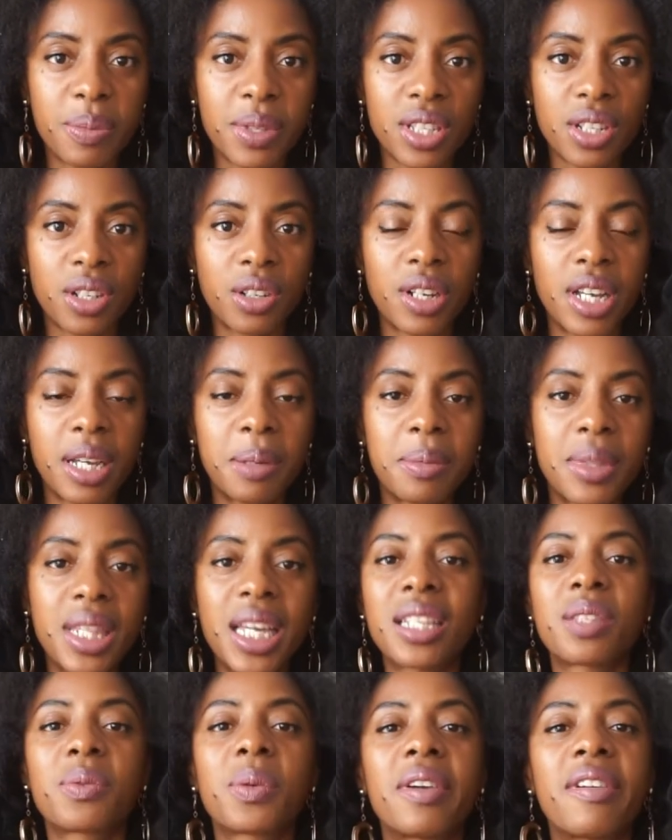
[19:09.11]
So
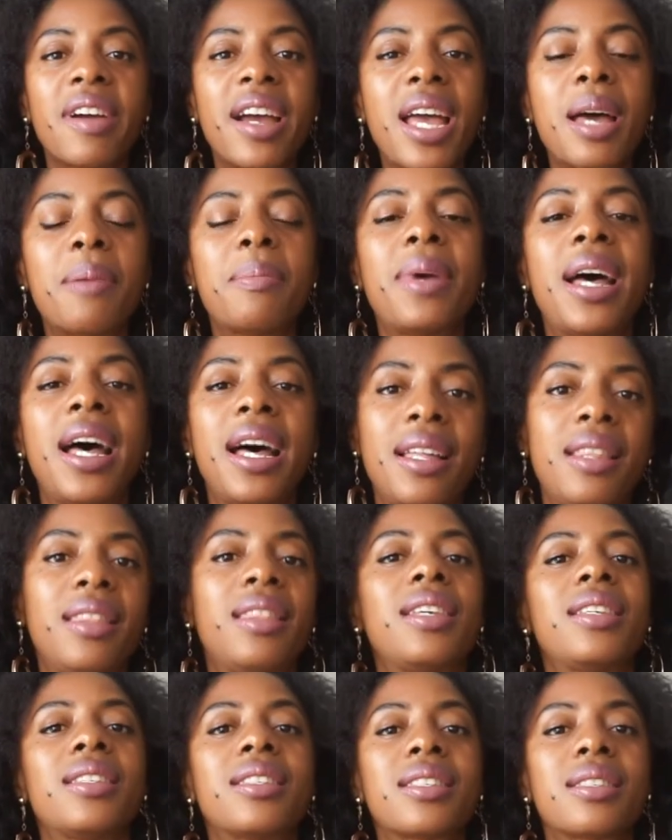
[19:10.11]
that's where I am at
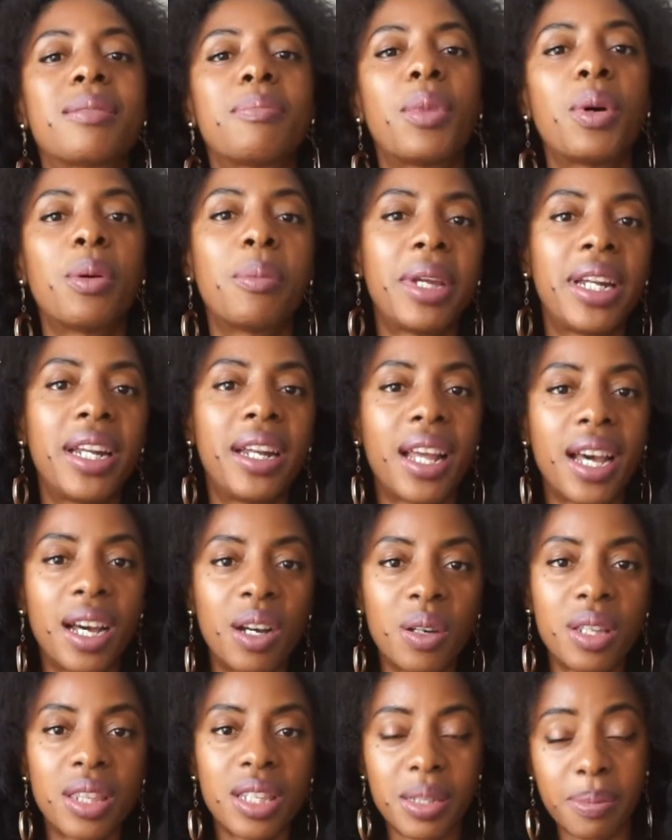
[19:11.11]
this moment
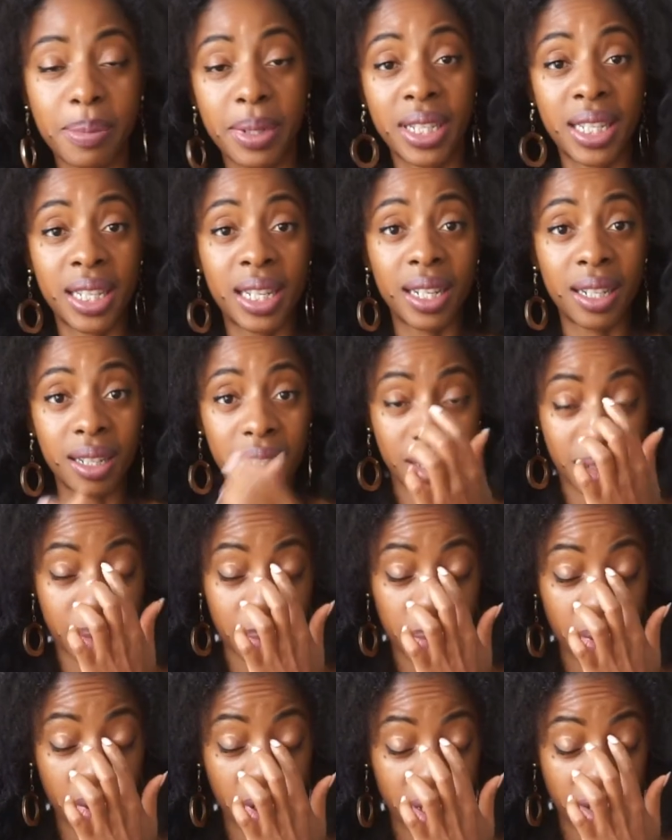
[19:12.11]
now, at this particular
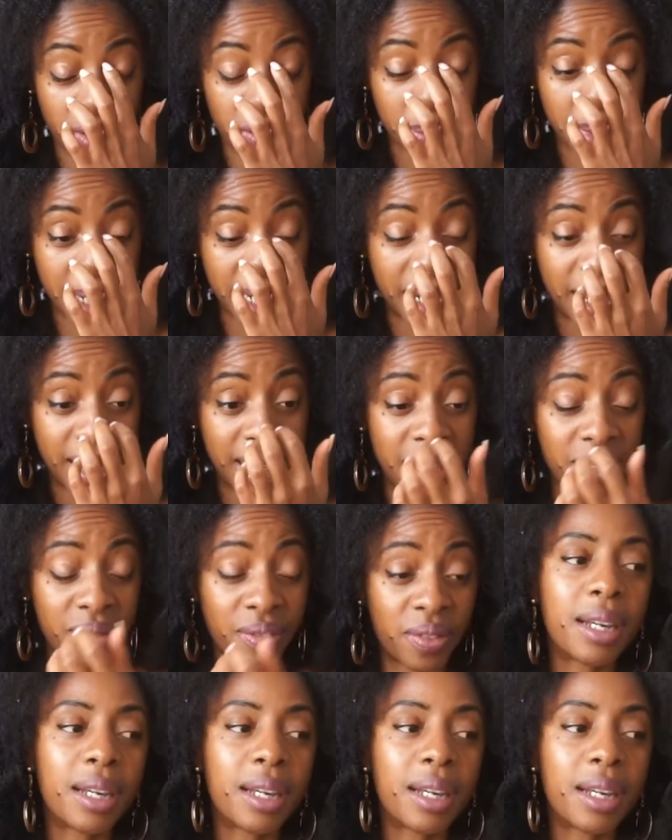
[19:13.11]
point of my life.